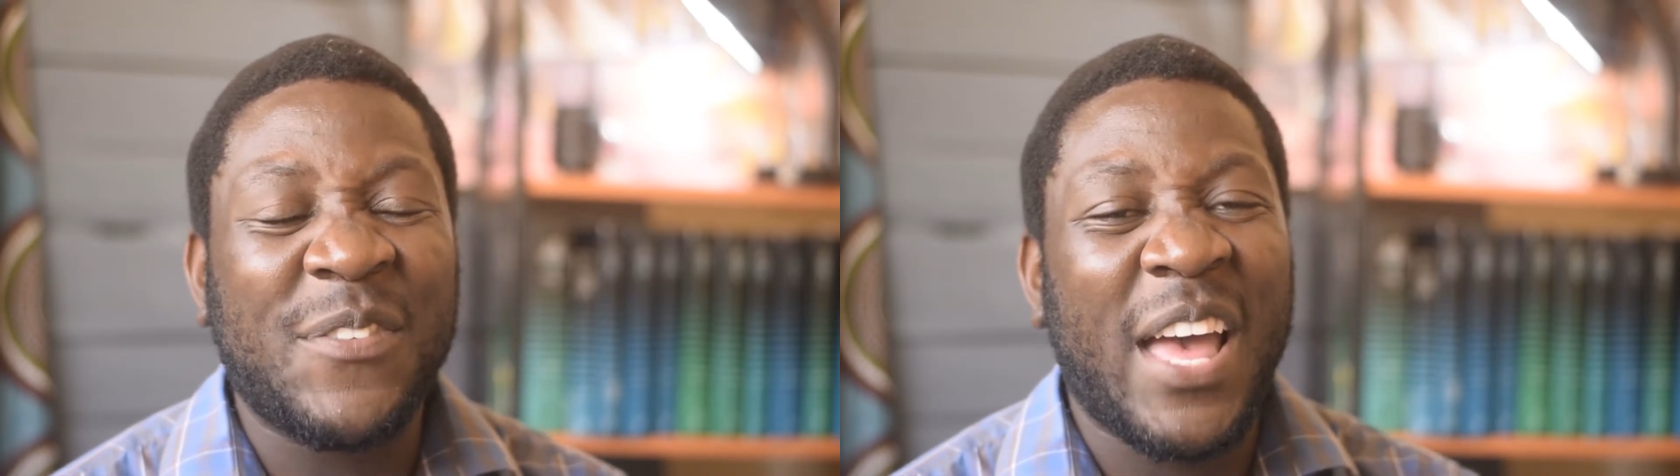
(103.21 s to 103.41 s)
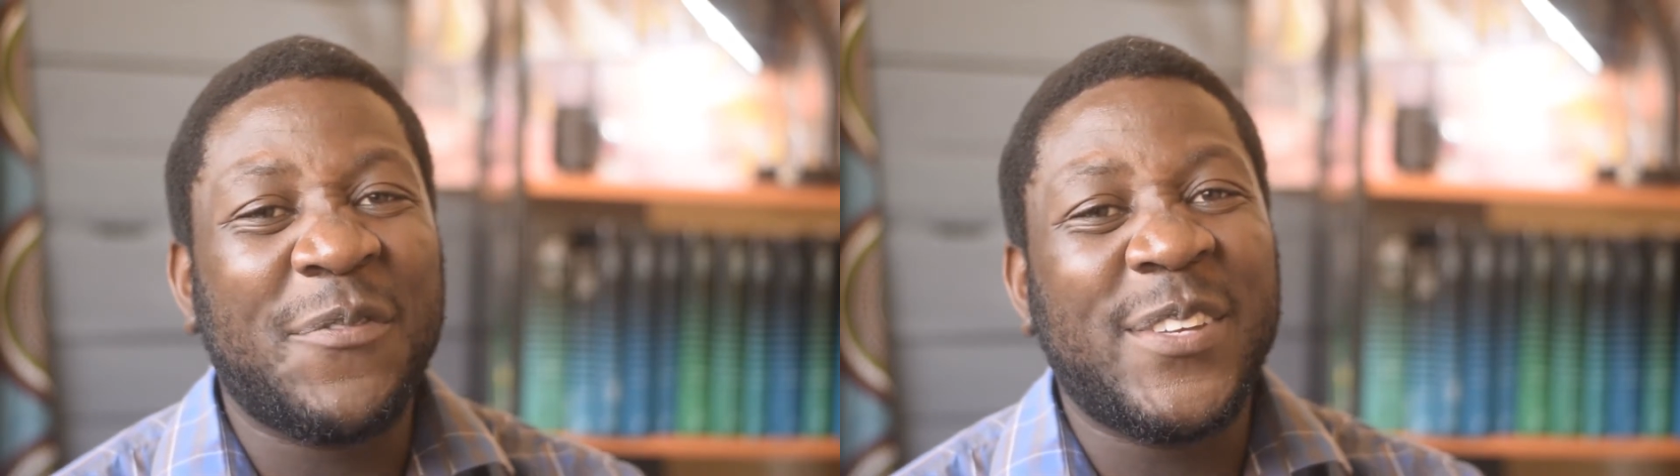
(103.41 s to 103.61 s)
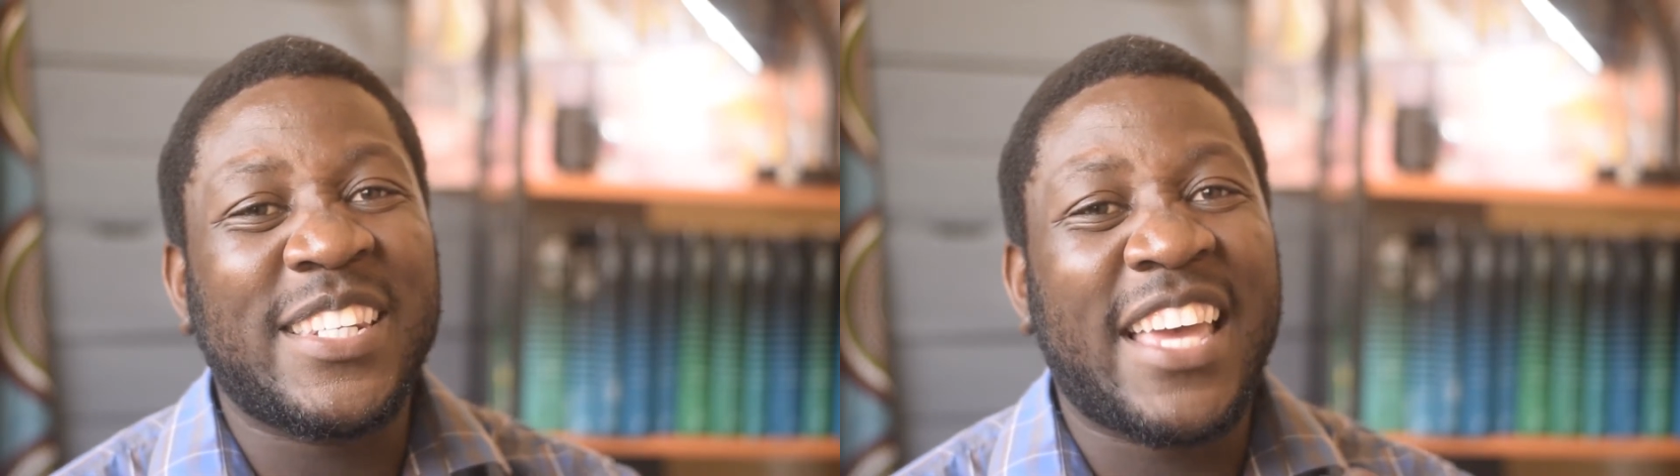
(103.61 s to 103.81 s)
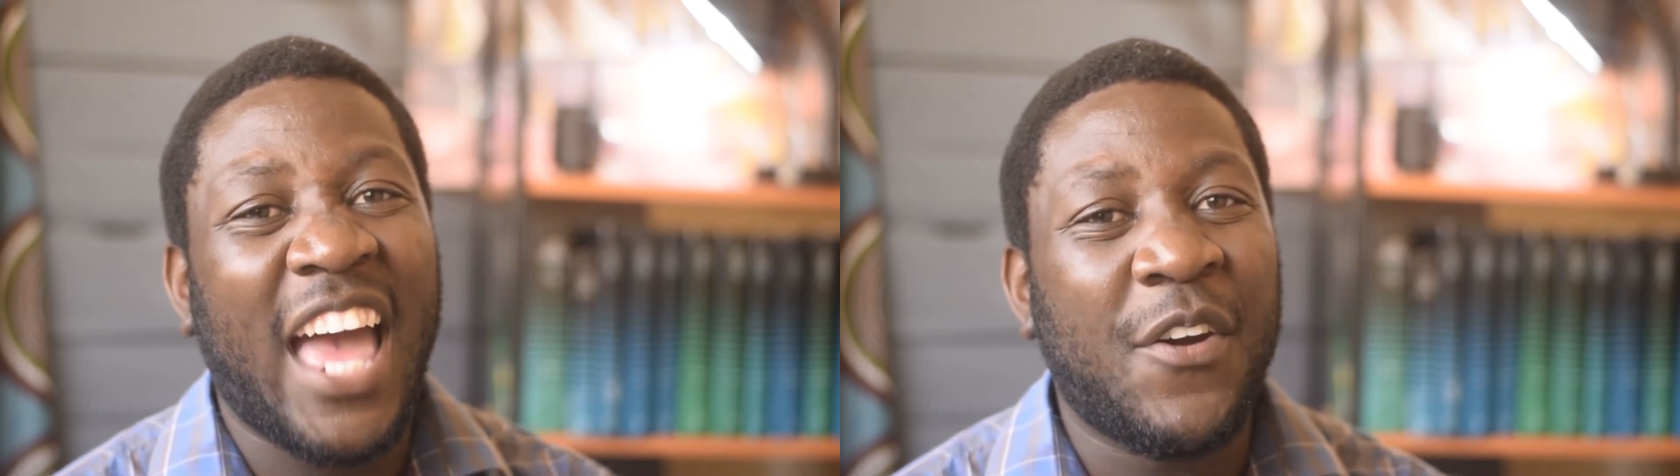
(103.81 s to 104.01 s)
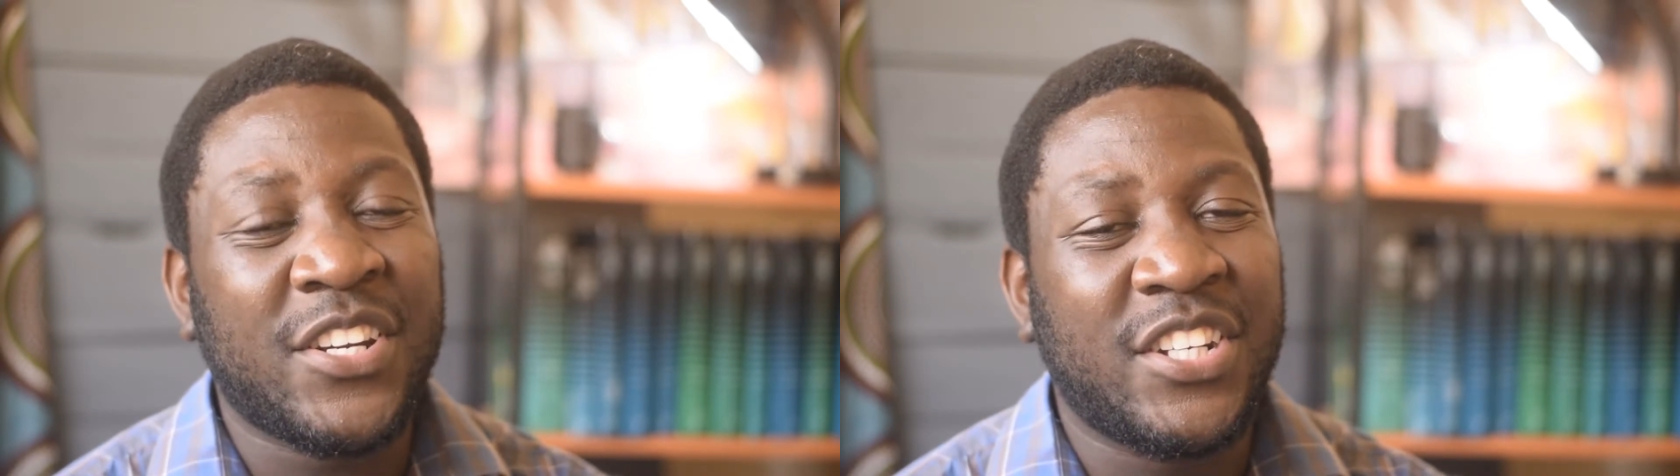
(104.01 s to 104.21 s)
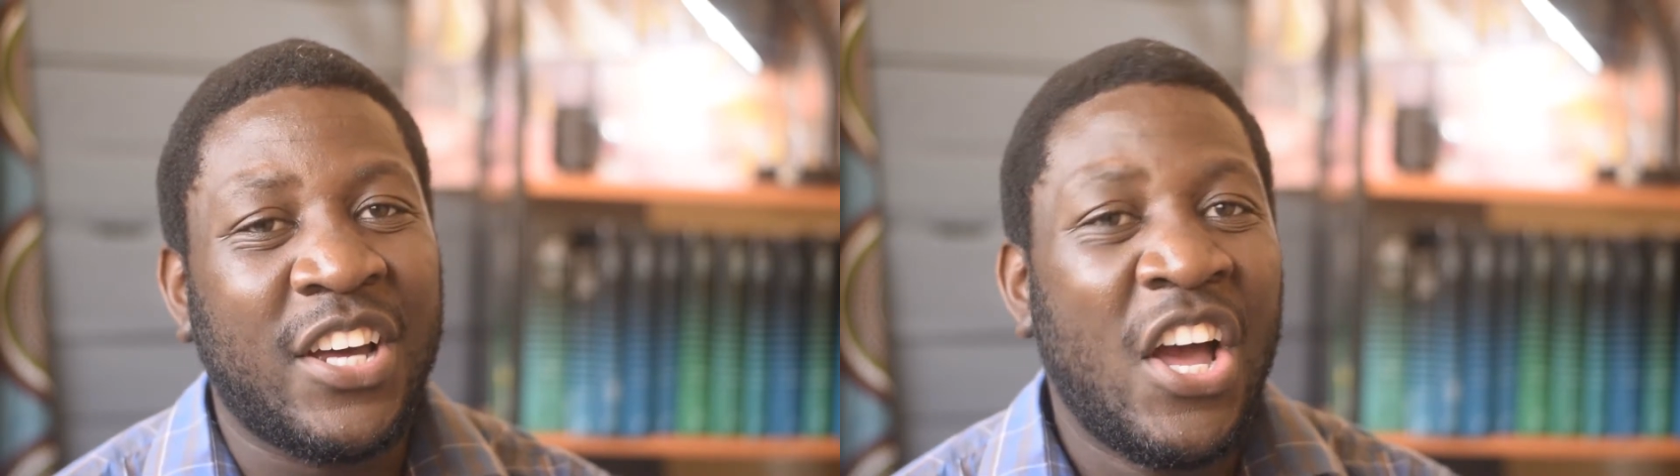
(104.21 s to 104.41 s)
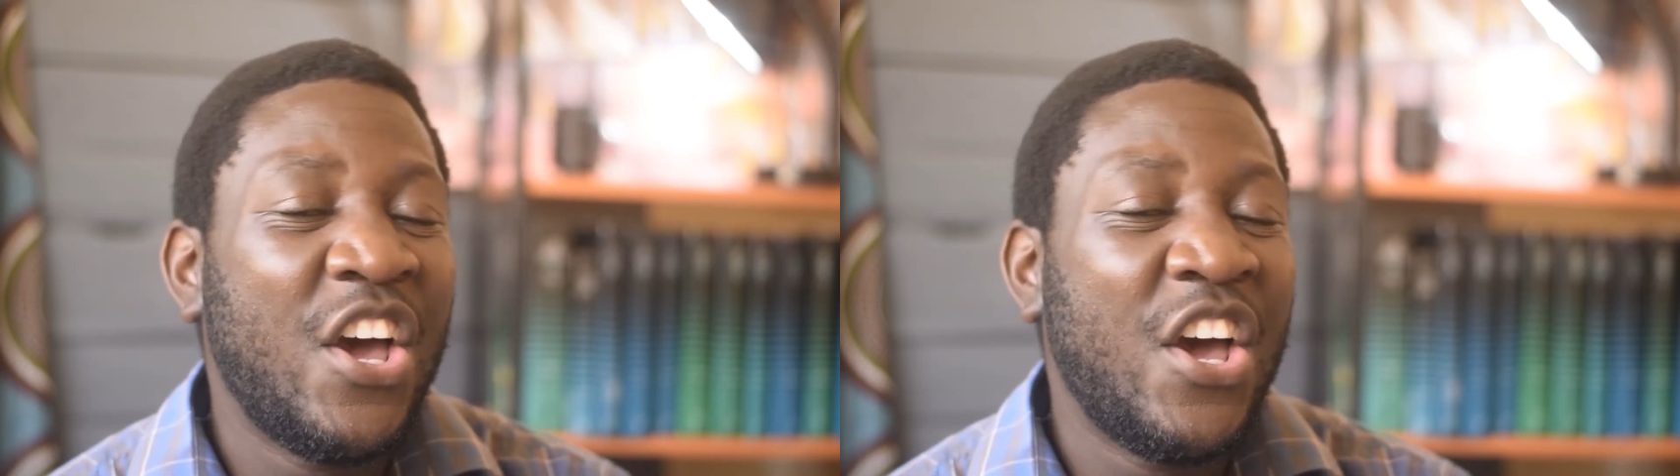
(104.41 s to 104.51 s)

have His character